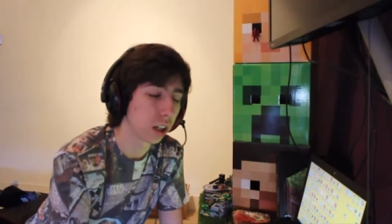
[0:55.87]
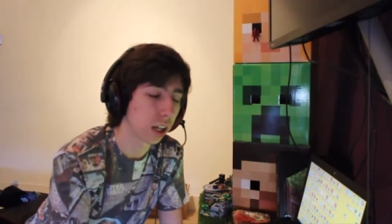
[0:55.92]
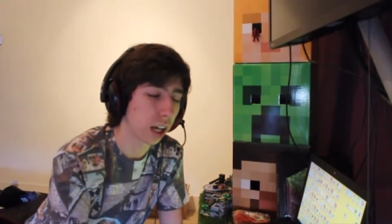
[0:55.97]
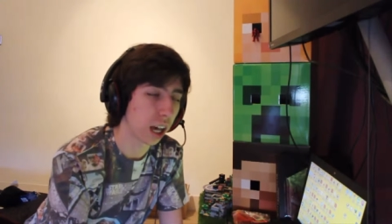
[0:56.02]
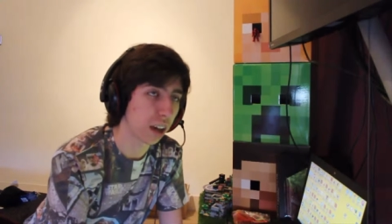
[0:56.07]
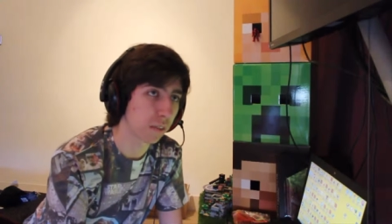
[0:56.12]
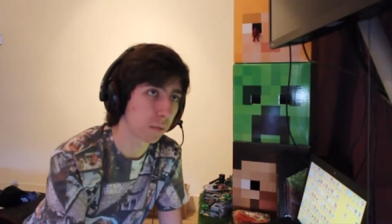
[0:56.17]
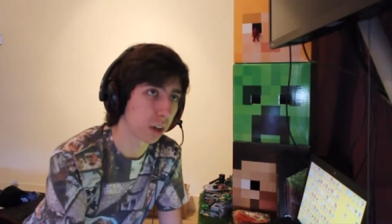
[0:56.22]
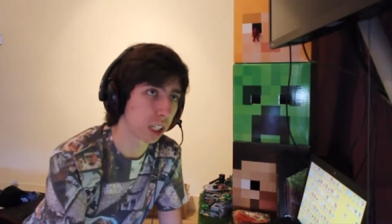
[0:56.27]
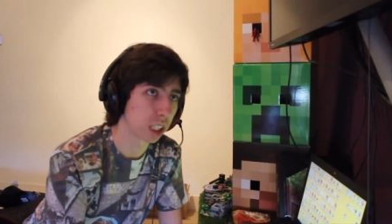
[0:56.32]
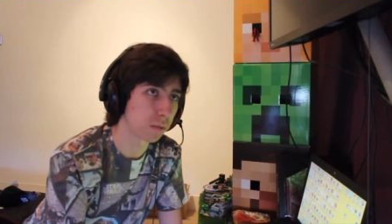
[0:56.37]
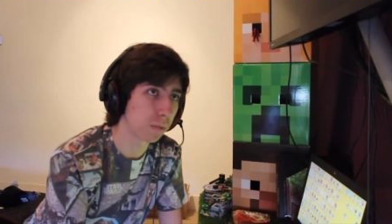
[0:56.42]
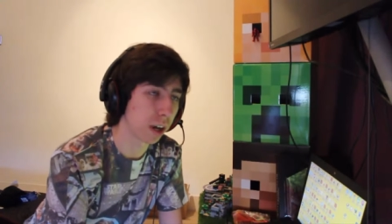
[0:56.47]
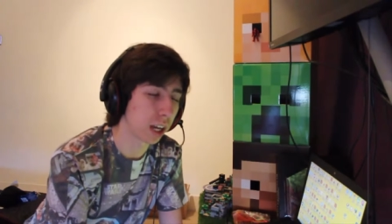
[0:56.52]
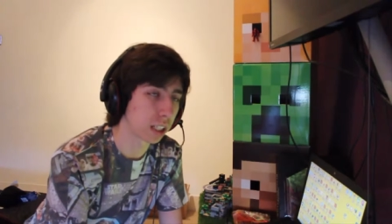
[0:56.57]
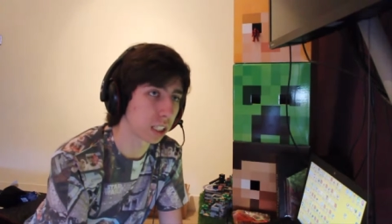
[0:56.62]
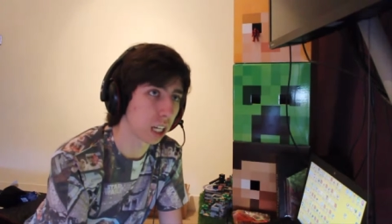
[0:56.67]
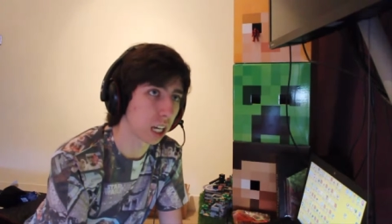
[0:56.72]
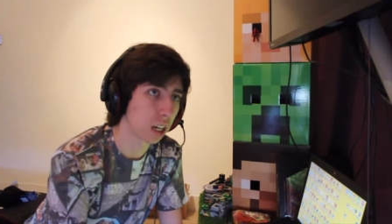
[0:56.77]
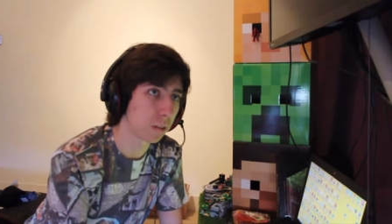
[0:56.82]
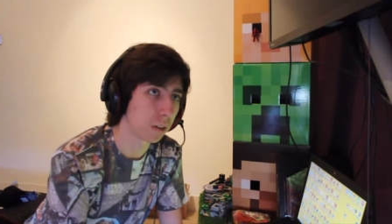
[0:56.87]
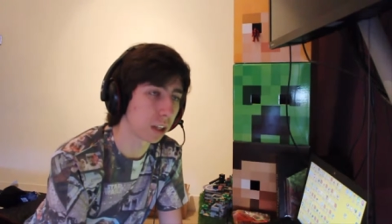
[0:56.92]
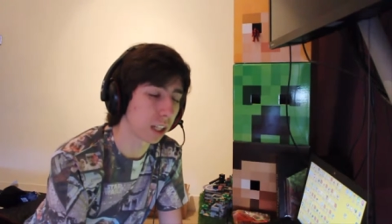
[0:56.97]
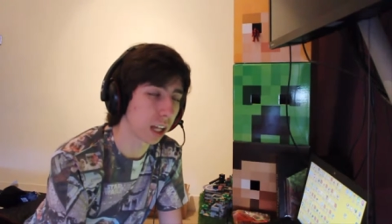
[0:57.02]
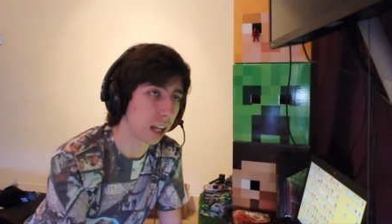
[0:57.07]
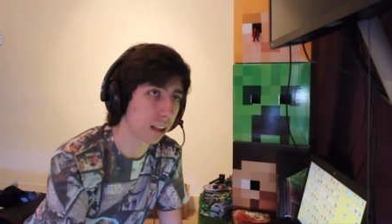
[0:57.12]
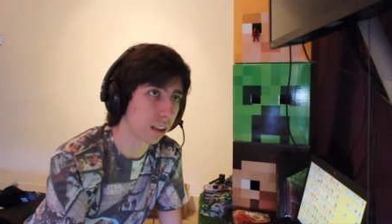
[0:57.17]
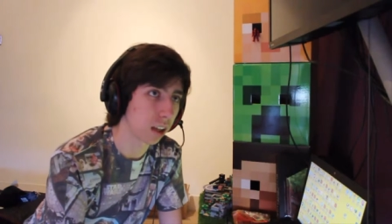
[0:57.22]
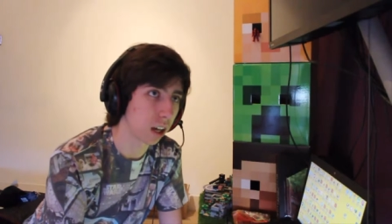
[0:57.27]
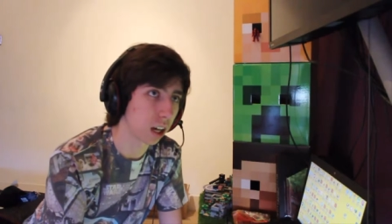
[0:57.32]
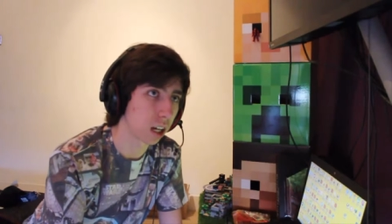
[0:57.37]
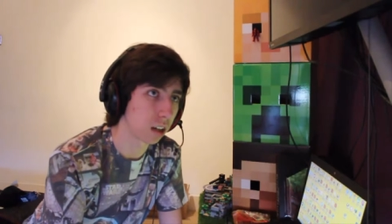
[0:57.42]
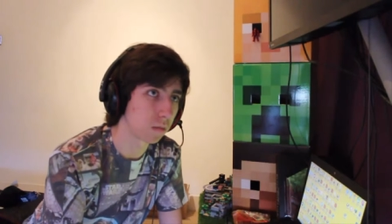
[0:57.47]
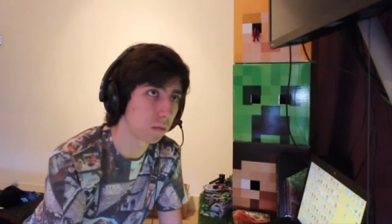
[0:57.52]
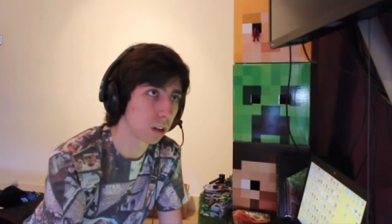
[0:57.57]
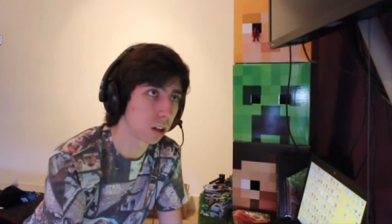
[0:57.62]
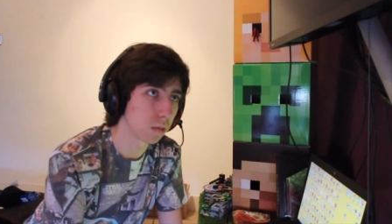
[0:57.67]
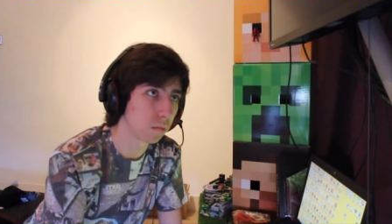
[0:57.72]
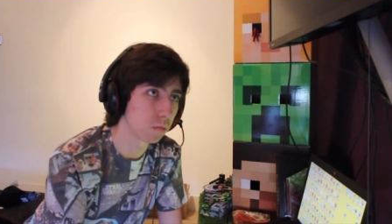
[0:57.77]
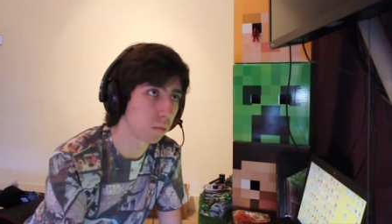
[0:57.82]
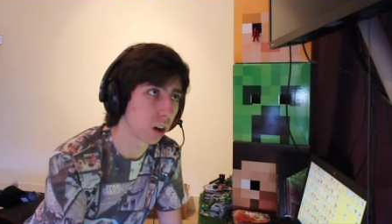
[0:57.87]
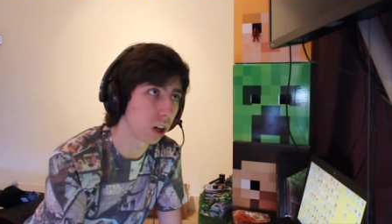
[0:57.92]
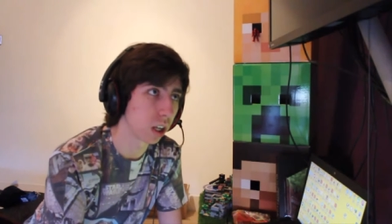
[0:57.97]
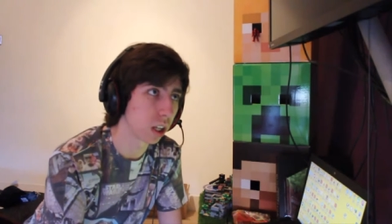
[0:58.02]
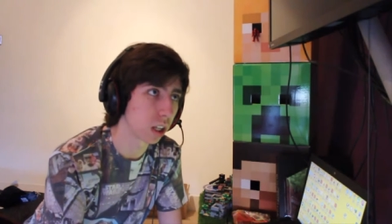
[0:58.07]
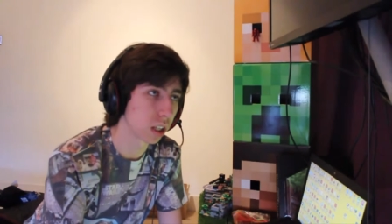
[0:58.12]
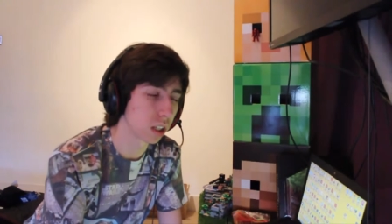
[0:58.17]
have my spare time at that time, but